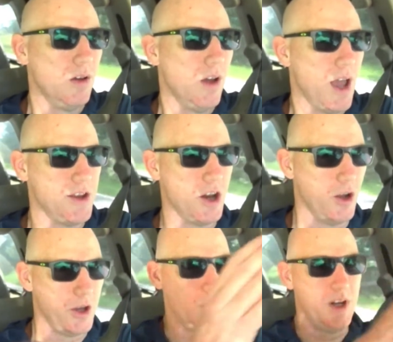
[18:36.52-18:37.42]
And, you know,
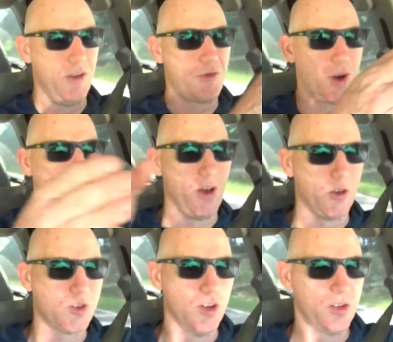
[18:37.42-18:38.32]
you would need three of
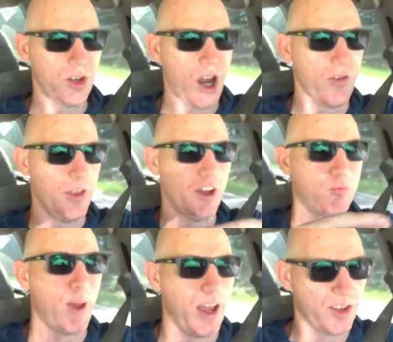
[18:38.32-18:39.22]
those to, to cover the
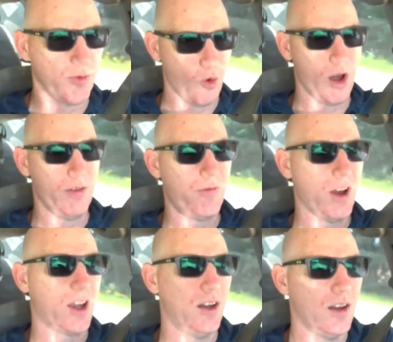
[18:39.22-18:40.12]
expanse of one
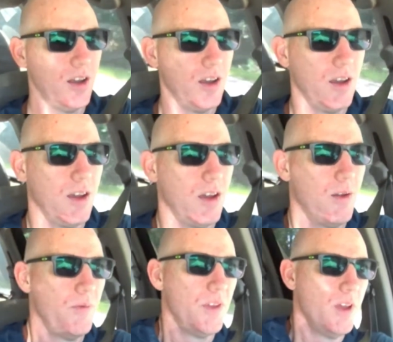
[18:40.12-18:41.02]
fucking...
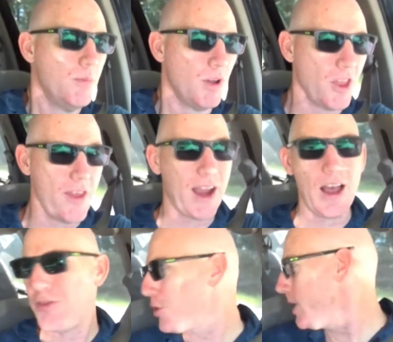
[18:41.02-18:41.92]
But then they
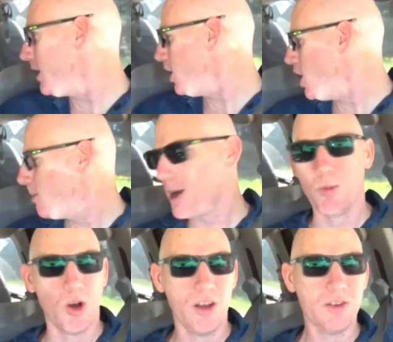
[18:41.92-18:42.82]
got three aluminum
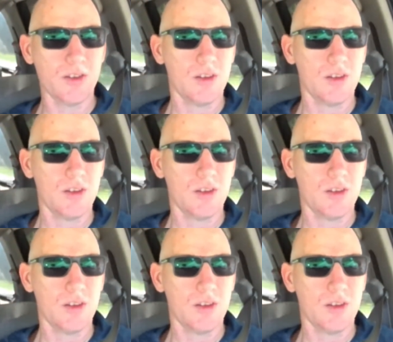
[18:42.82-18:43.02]
ones